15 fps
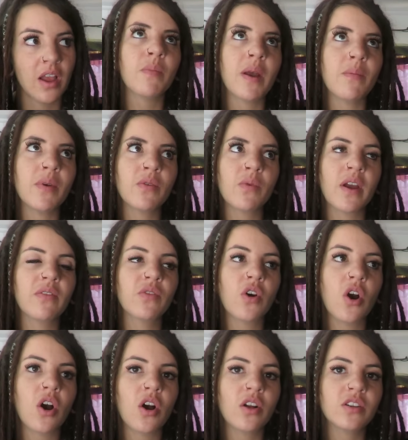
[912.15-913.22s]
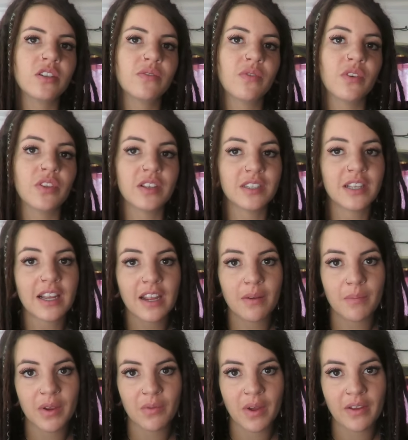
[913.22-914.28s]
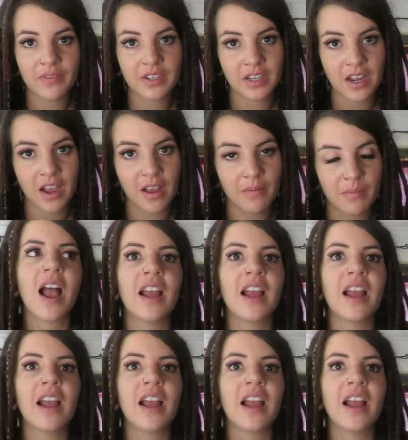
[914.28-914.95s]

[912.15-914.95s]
My midwife called for the second midwife to come.